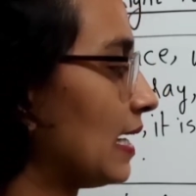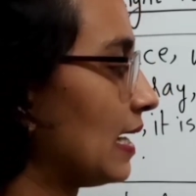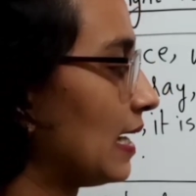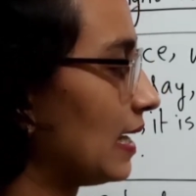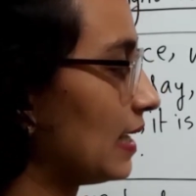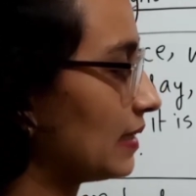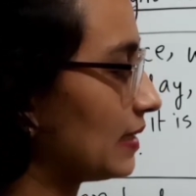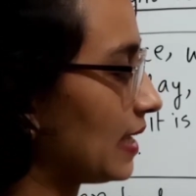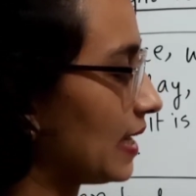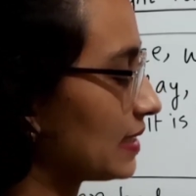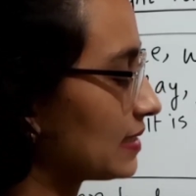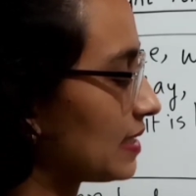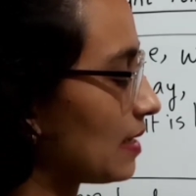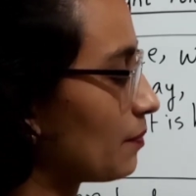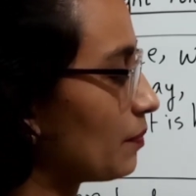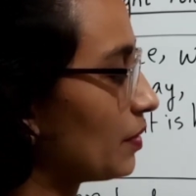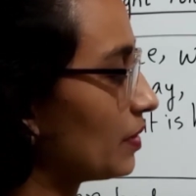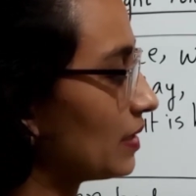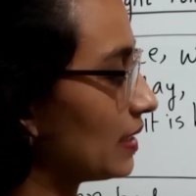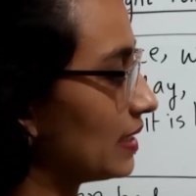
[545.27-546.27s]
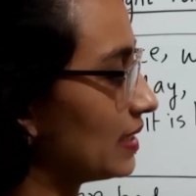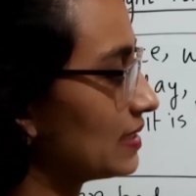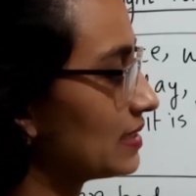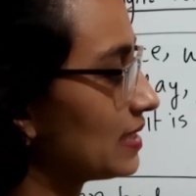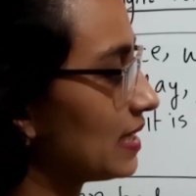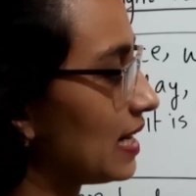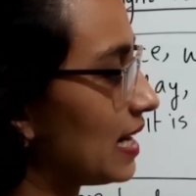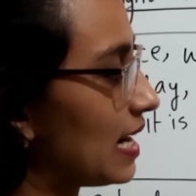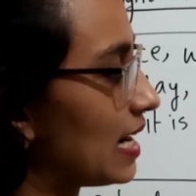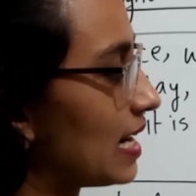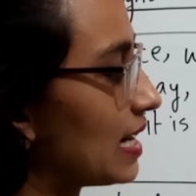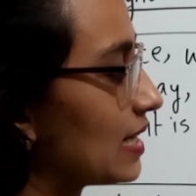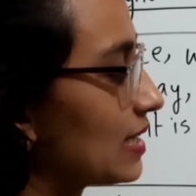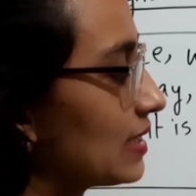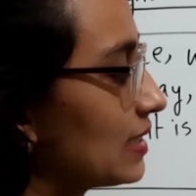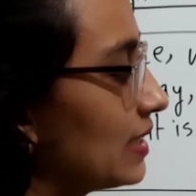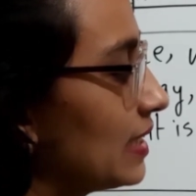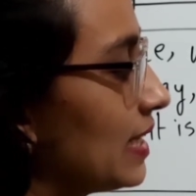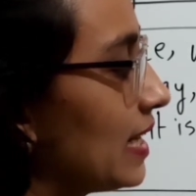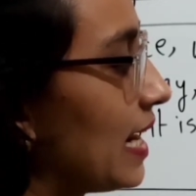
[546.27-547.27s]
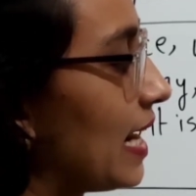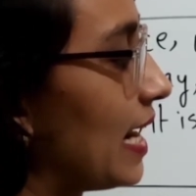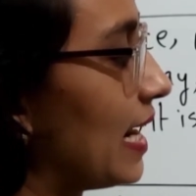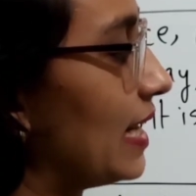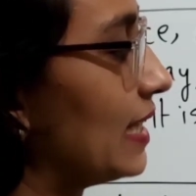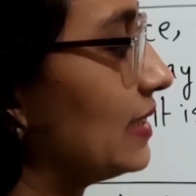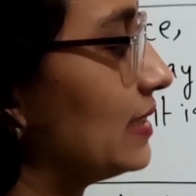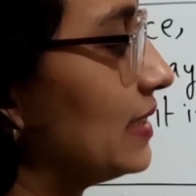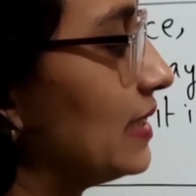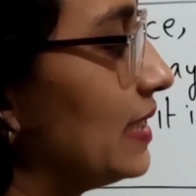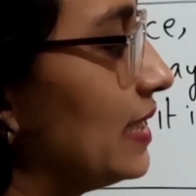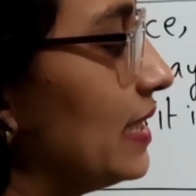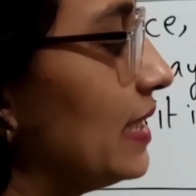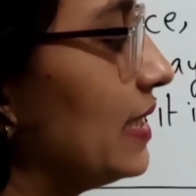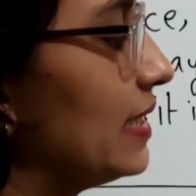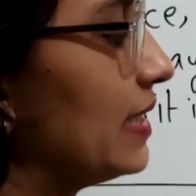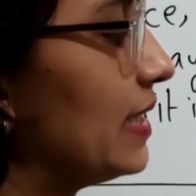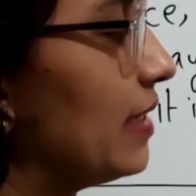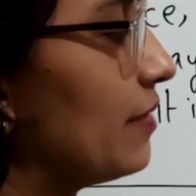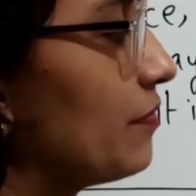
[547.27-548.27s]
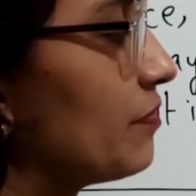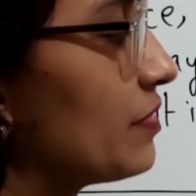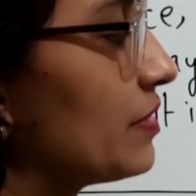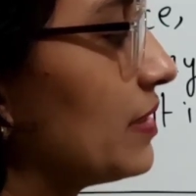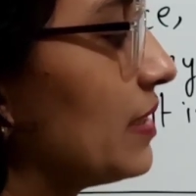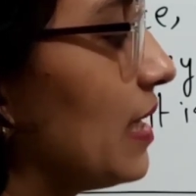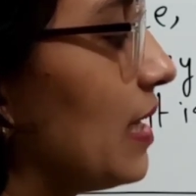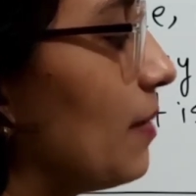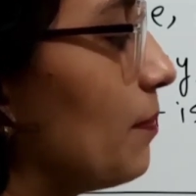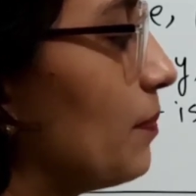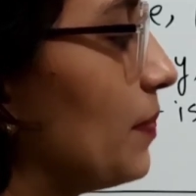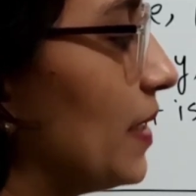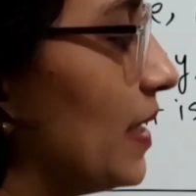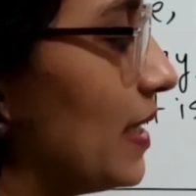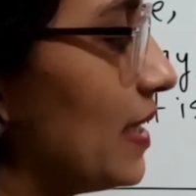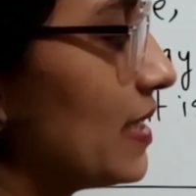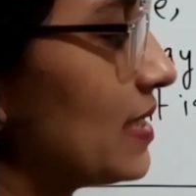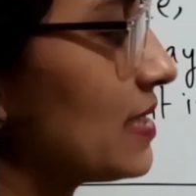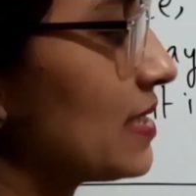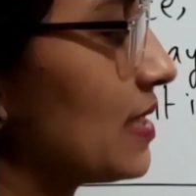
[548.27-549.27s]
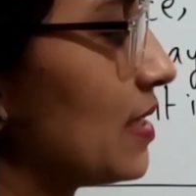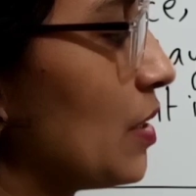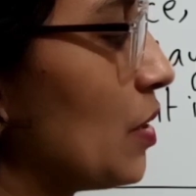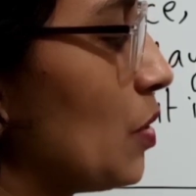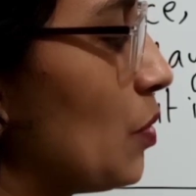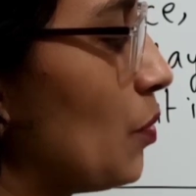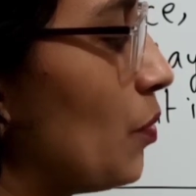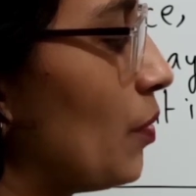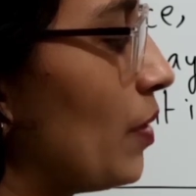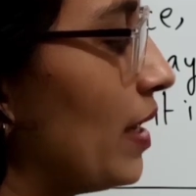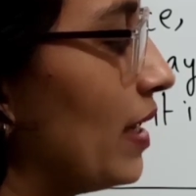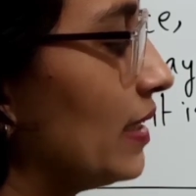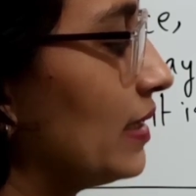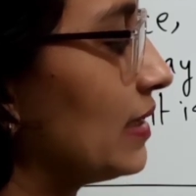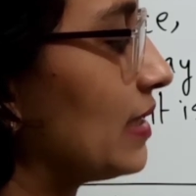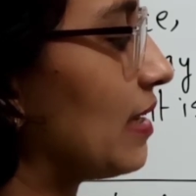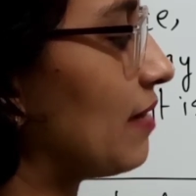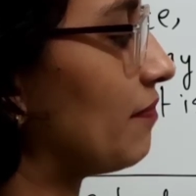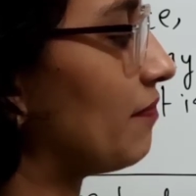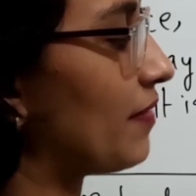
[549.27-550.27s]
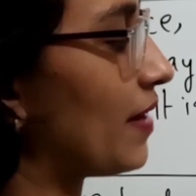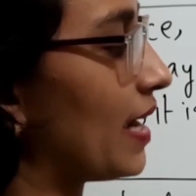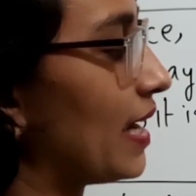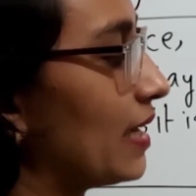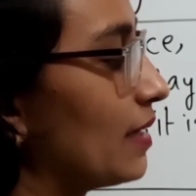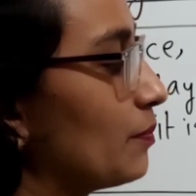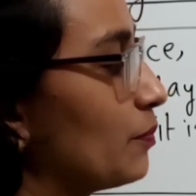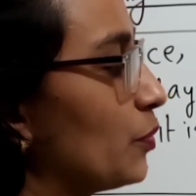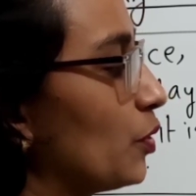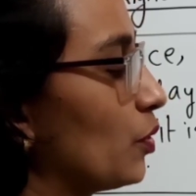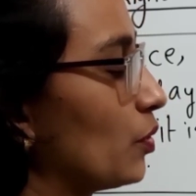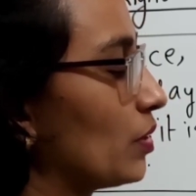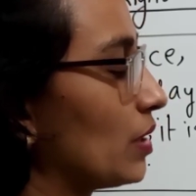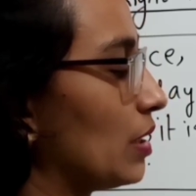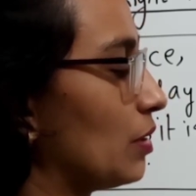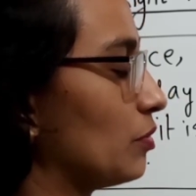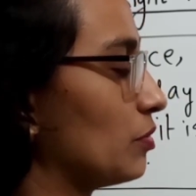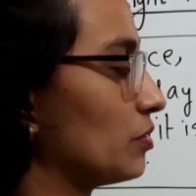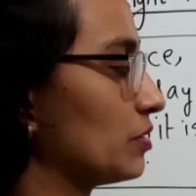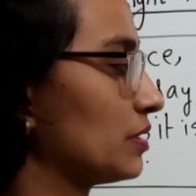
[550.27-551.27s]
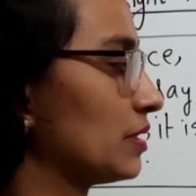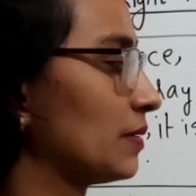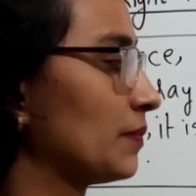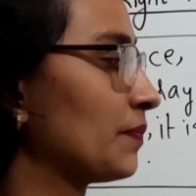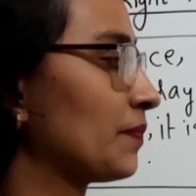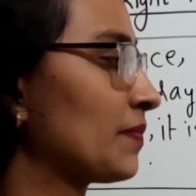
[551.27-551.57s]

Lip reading: The example is hardly had he left the place when the fire broke out.